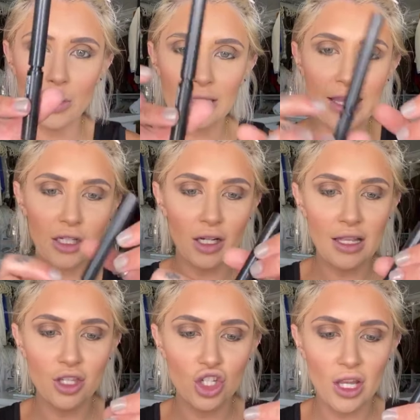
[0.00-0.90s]
liner
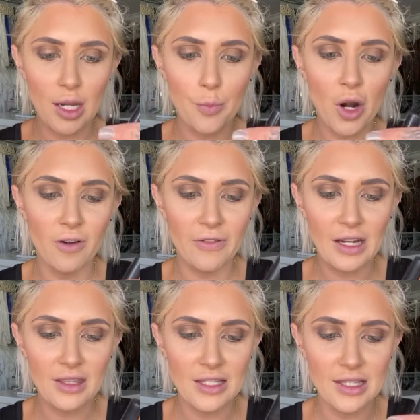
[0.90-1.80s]
in the shade
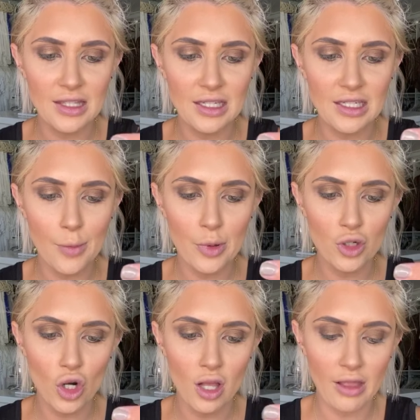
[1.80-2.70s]
Perfect. This is the Dip and
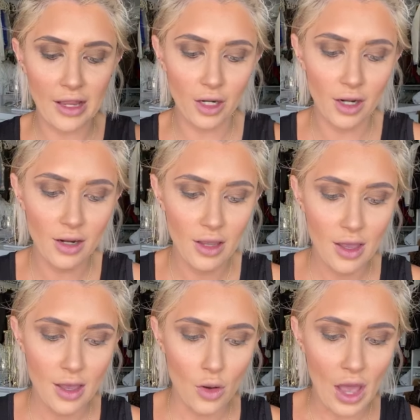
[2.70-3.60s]
Draw liner
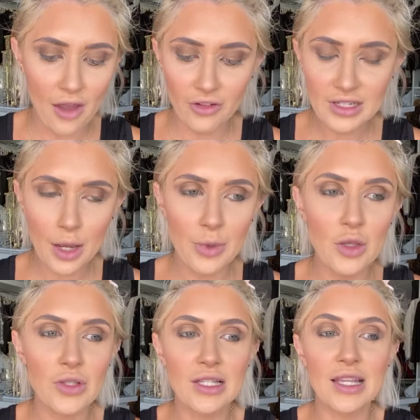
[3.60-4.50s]
every time I
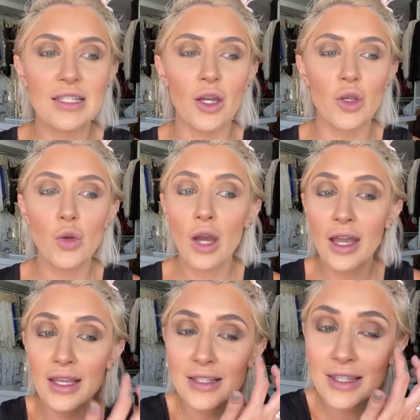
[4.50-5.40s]
use this, I tell you
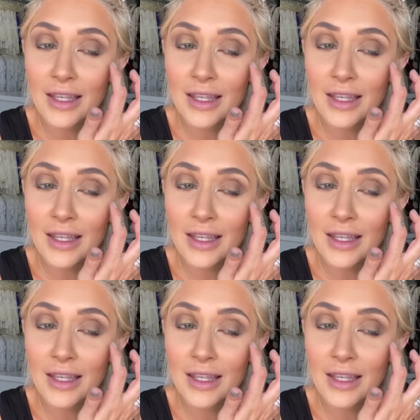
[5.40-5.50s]
guys,